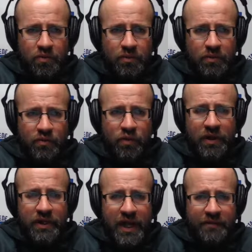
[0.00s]

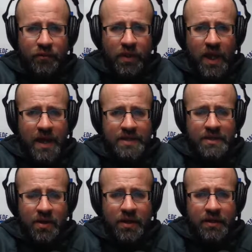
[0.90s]
really kind of relies
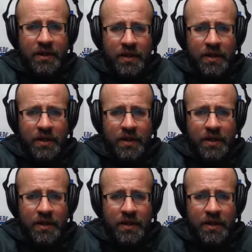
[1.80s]
on